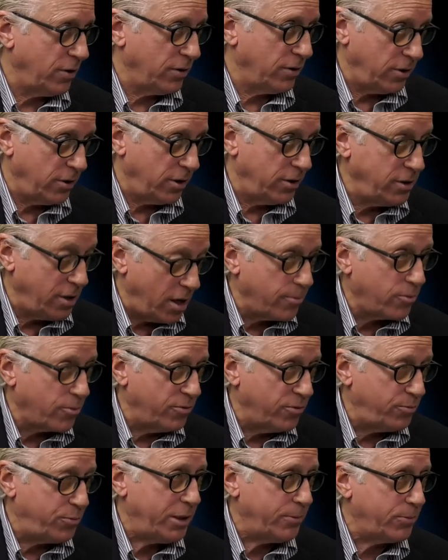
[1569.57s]
a number
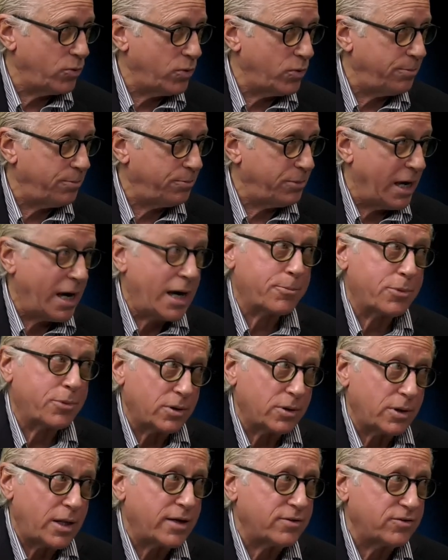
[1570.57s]
of people went back, but a
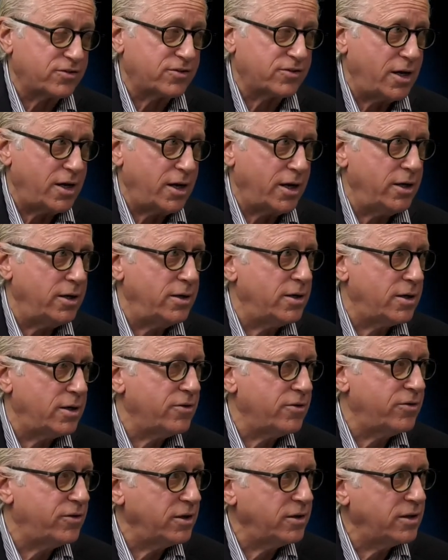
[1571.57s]
lot stayed, and
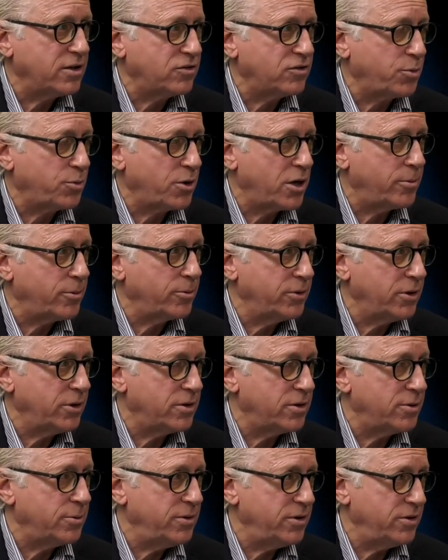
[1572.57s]
I think that's probably
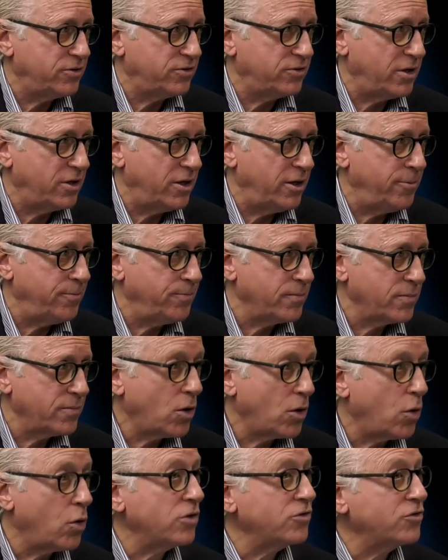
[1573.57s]
going to be the same.
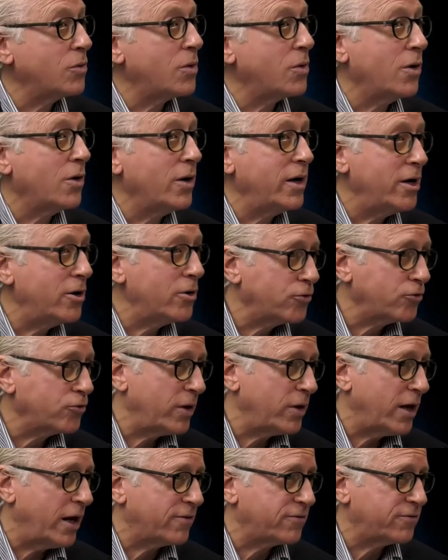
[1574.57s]
Also, our air
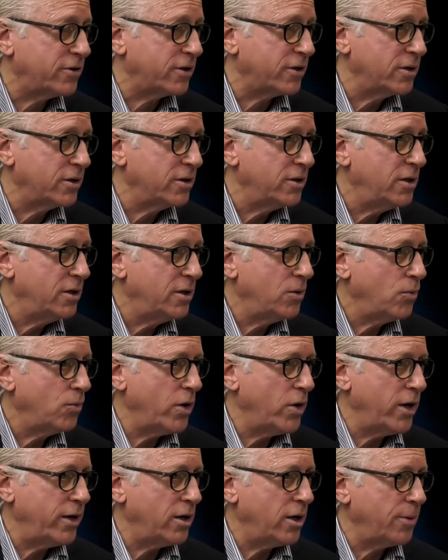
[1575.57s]
traffic
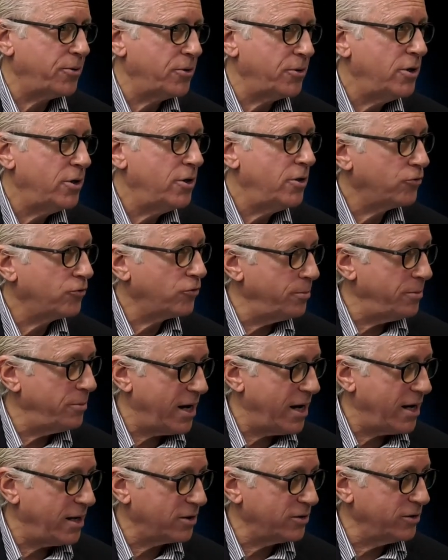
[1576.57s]
went up
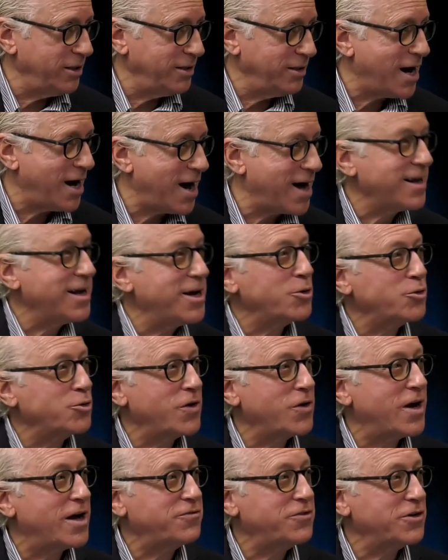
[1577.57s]
dramatically, not air
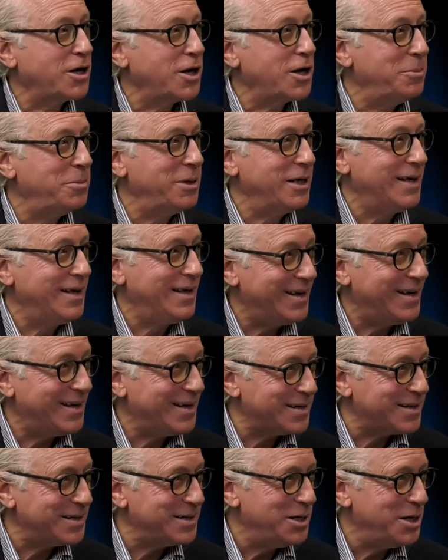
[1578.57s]
traffic coming
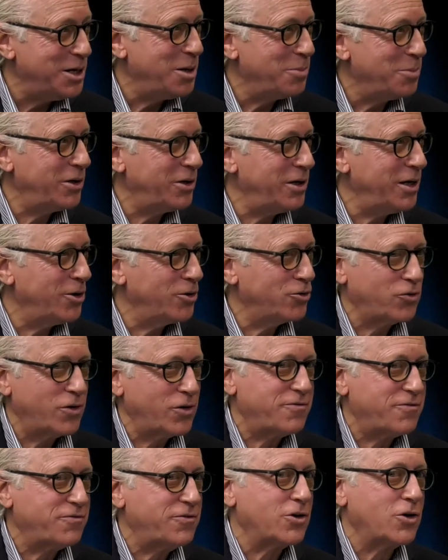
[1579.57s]
in, but air
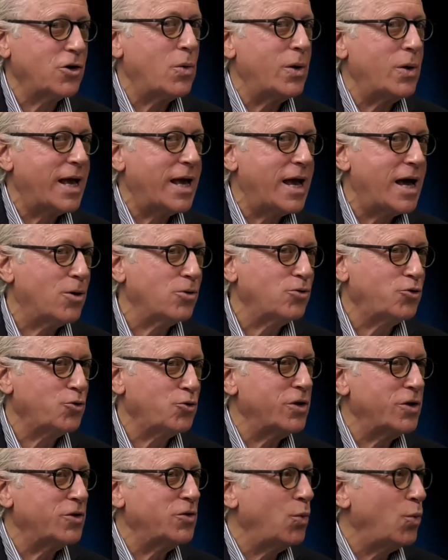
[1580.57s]
traffic going out
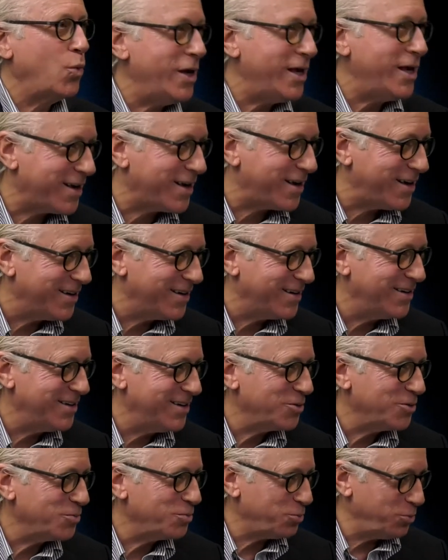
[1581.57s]
during the week,
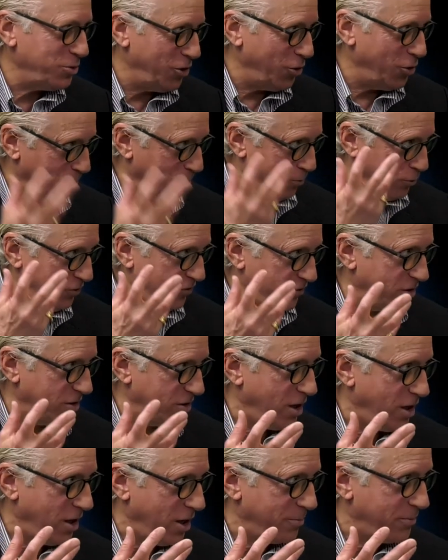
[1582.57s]
boosted
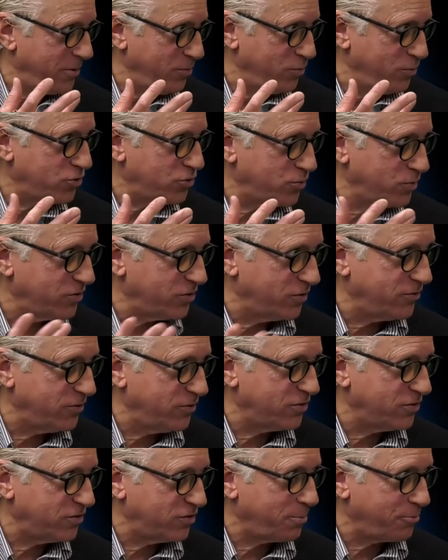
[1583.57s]
up, which was
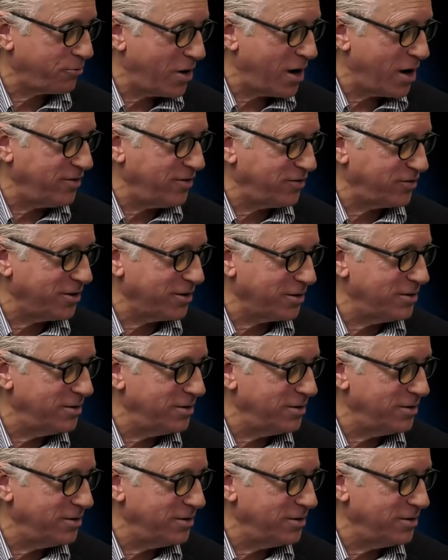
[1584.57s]
a surprising,